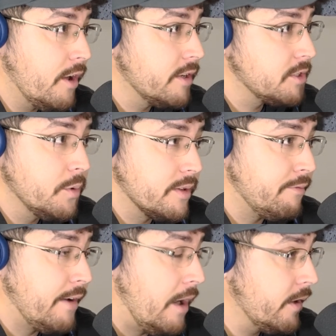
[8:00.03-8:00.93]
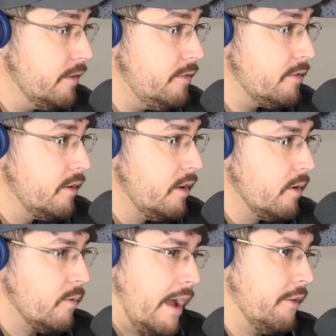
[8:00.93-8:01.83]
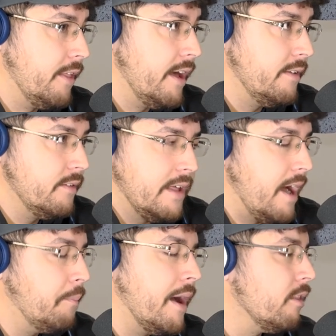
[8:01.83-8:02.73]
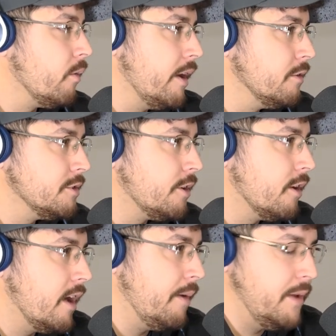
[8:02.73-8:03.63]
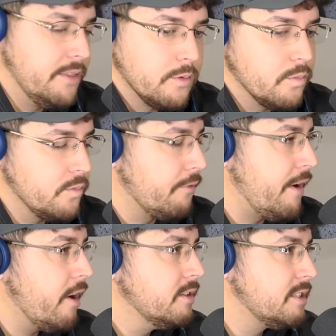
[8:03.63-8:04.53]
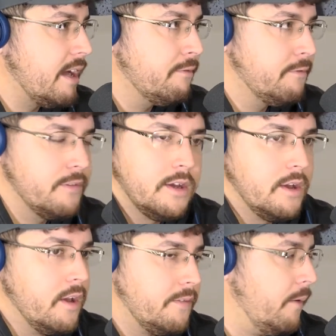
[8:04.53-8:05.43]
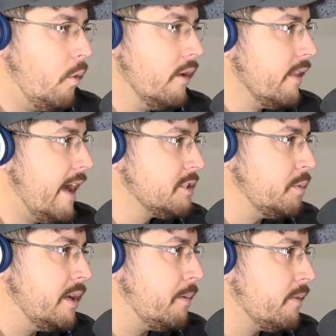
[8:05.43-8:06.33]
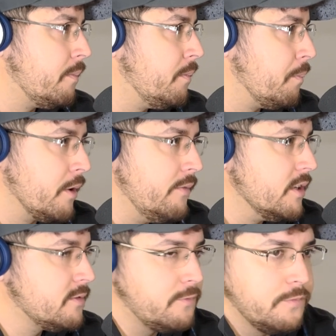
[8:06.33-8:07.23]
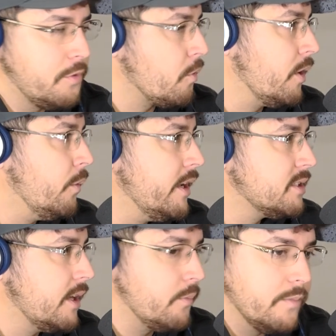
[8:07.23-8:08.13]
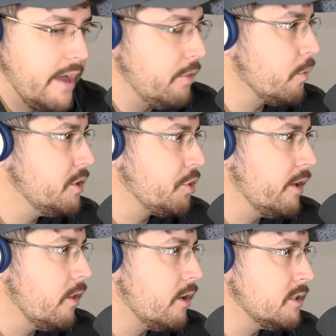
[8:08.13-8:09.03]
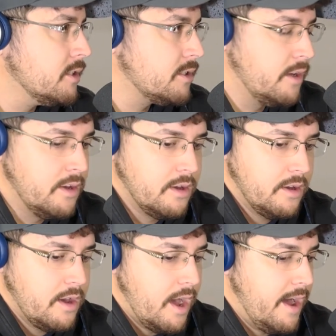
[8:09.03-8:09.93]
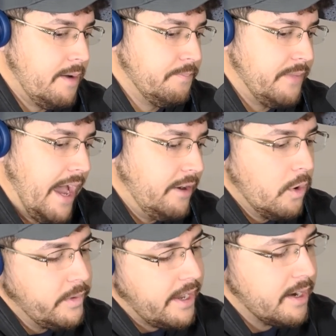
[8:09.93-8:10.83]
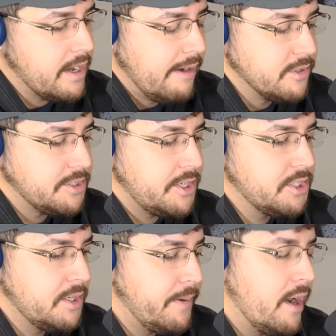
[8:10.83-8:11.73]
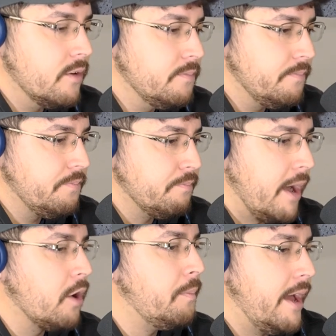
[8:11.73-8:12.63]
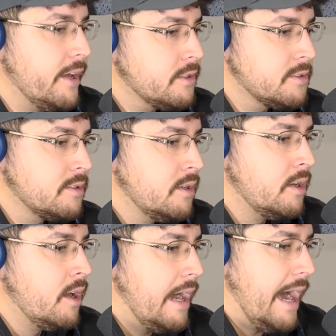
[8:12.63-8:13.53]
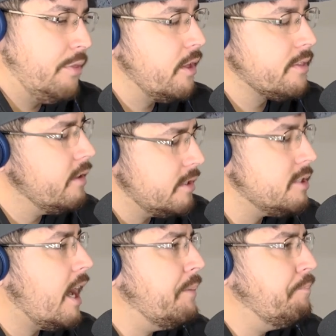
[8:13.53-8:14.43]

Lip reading: good with the Falcons rather than how bad the Raiders are. I mean, the Falcons they won last week, but the previous 3 weeks they had 3 straight losses. Mm-hmm. I know we had a conversation about Michael Penix. I think it's time.